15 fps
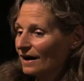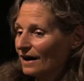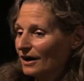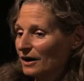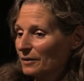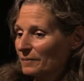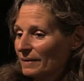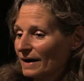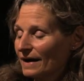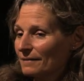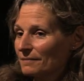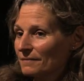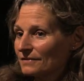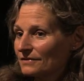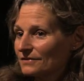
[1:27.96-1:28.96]
um,
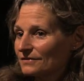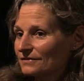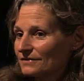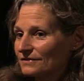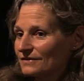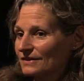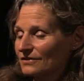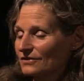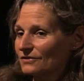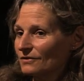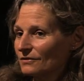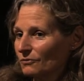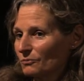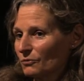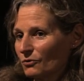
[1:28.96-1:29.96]
and did
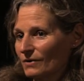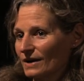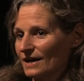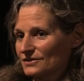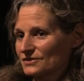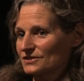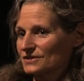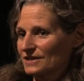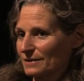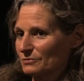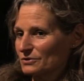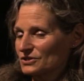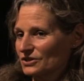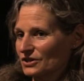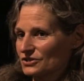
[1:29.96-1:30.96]
more or less the same
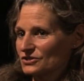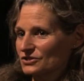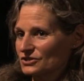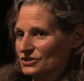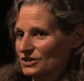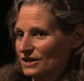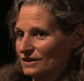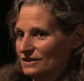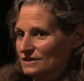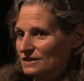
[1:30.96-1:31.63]
research that she had